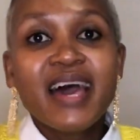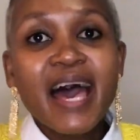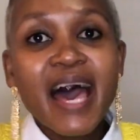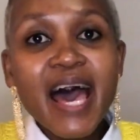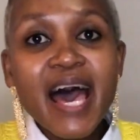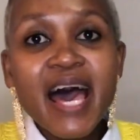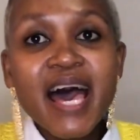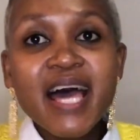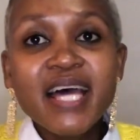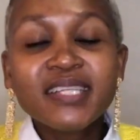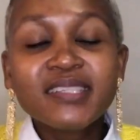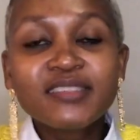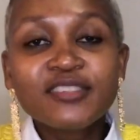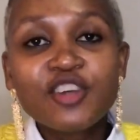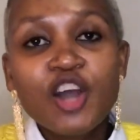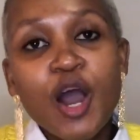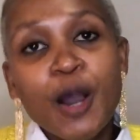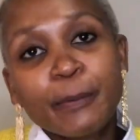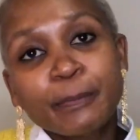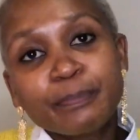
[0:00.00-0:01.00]
And
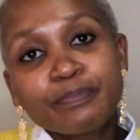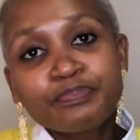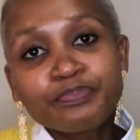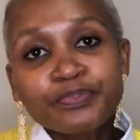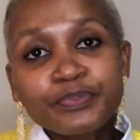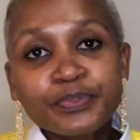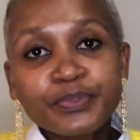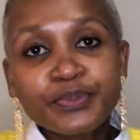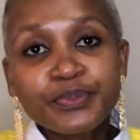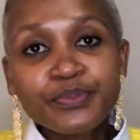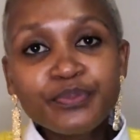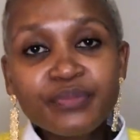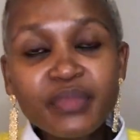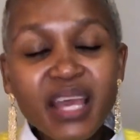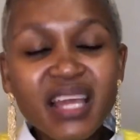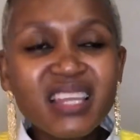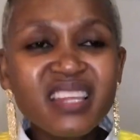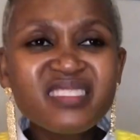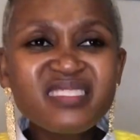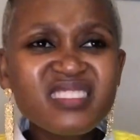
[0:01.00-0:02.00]
yeah,
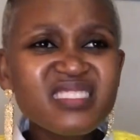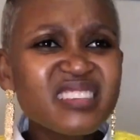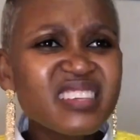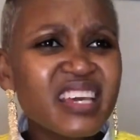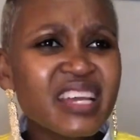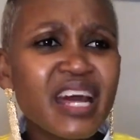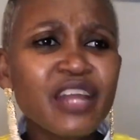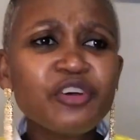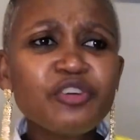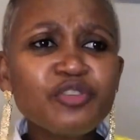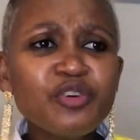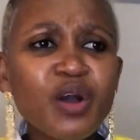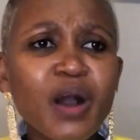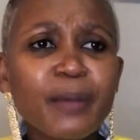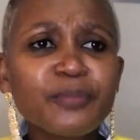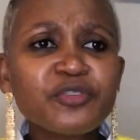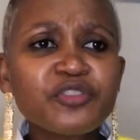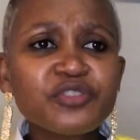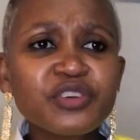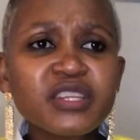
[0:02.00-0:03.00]
let's just get, I don't know,
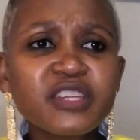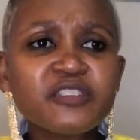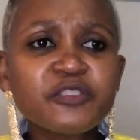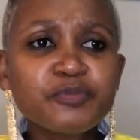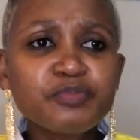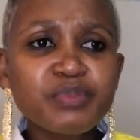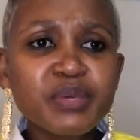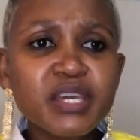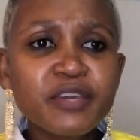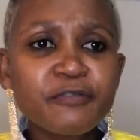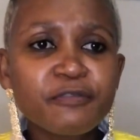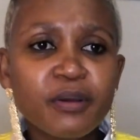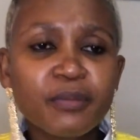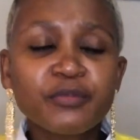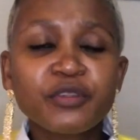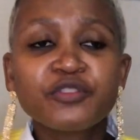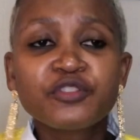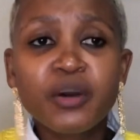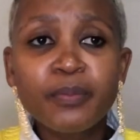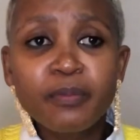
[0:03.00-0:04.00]
I'm just gonna speak from
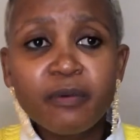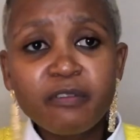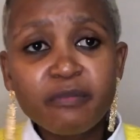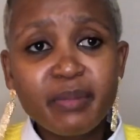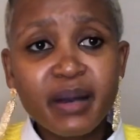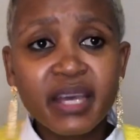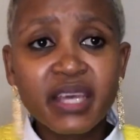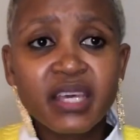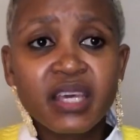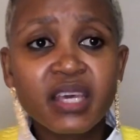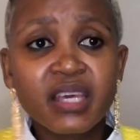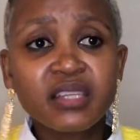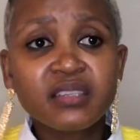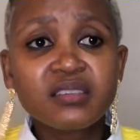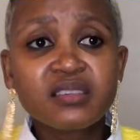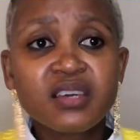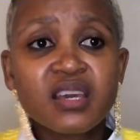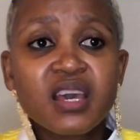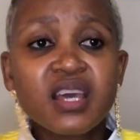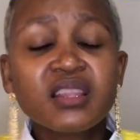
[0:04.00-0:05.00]
the top of my
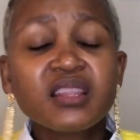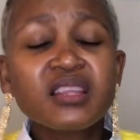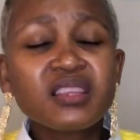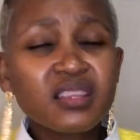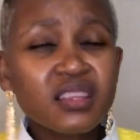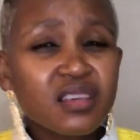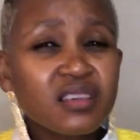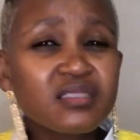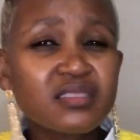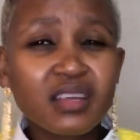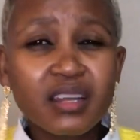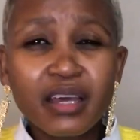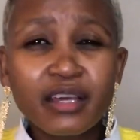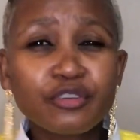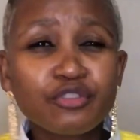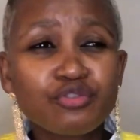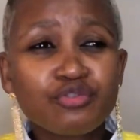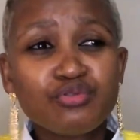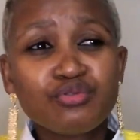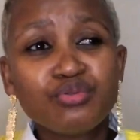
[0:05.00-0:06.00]
head the things that I
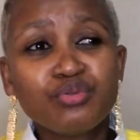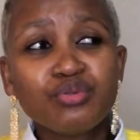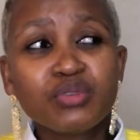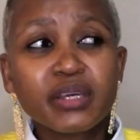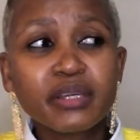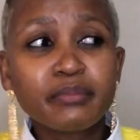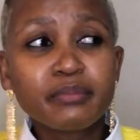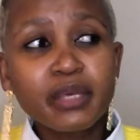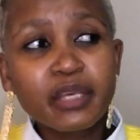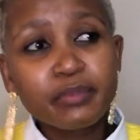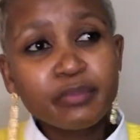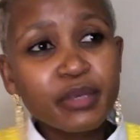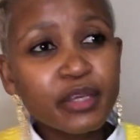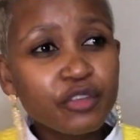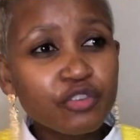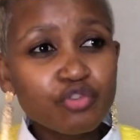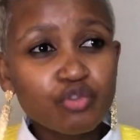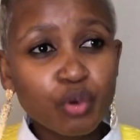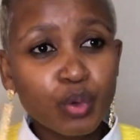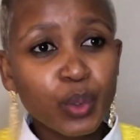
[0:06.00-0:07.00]
do that make me
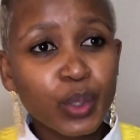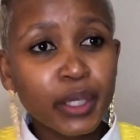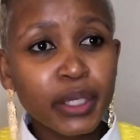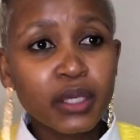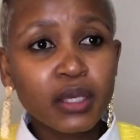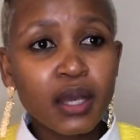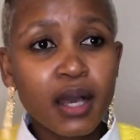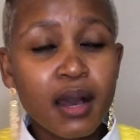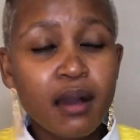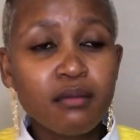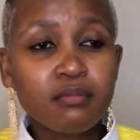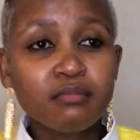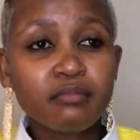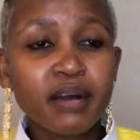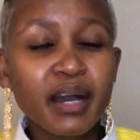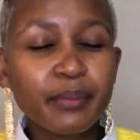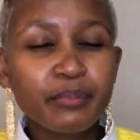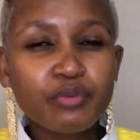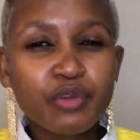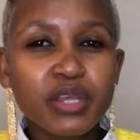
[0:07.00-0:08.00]
enjoy um,
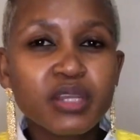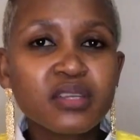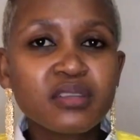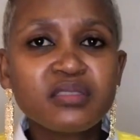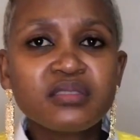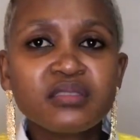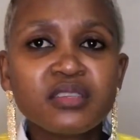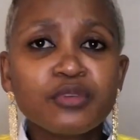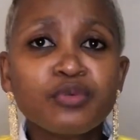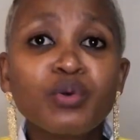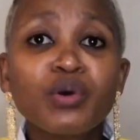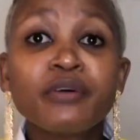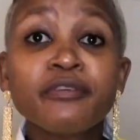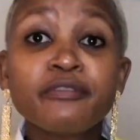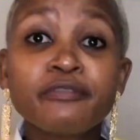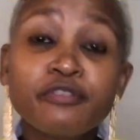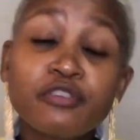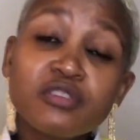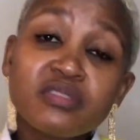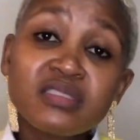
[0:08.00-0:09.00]
my pregnancy. Well,
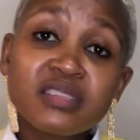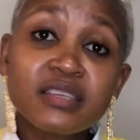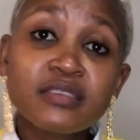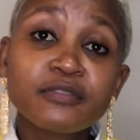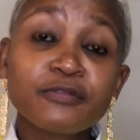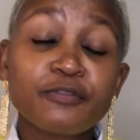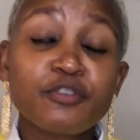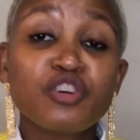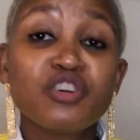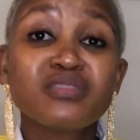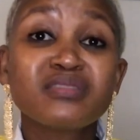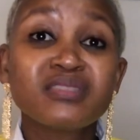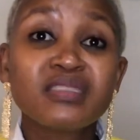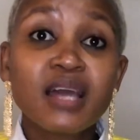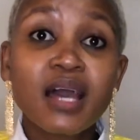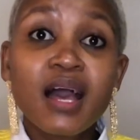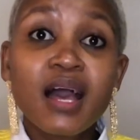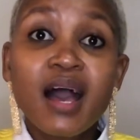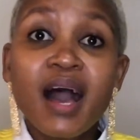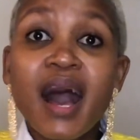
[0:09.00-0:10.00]
first things first,
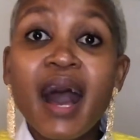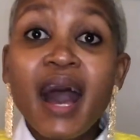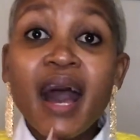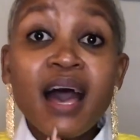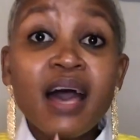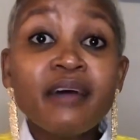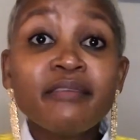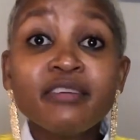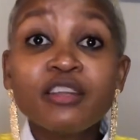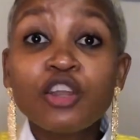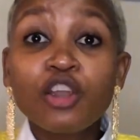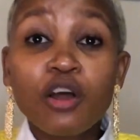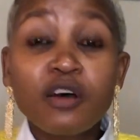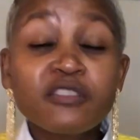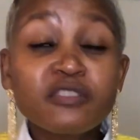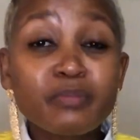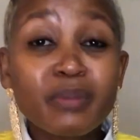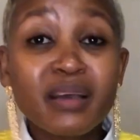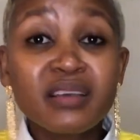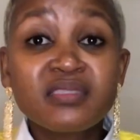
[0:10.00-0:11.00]
I haven't
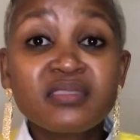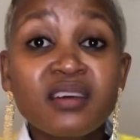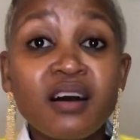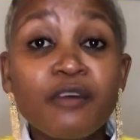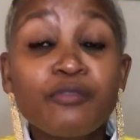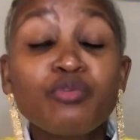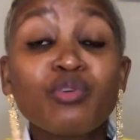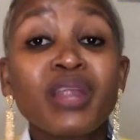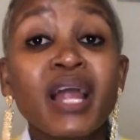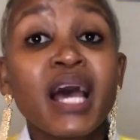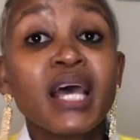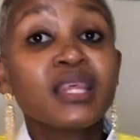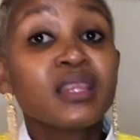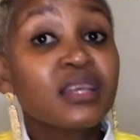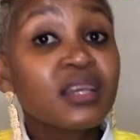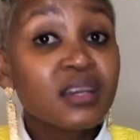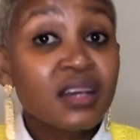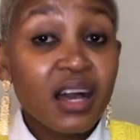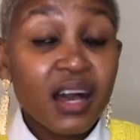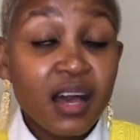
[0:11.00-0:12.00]
lost myself. Well, I
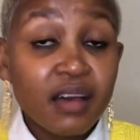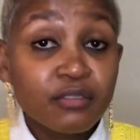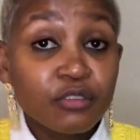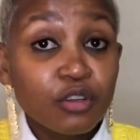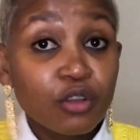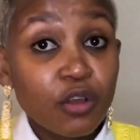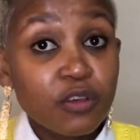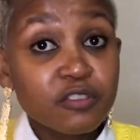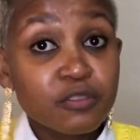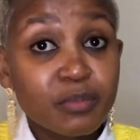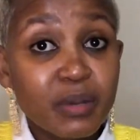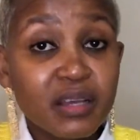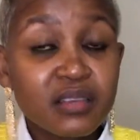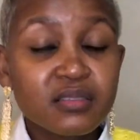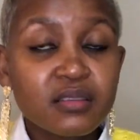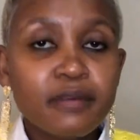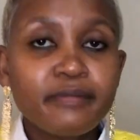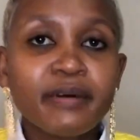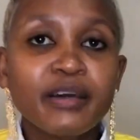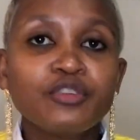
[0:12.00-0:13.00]
think I haven't lost myself.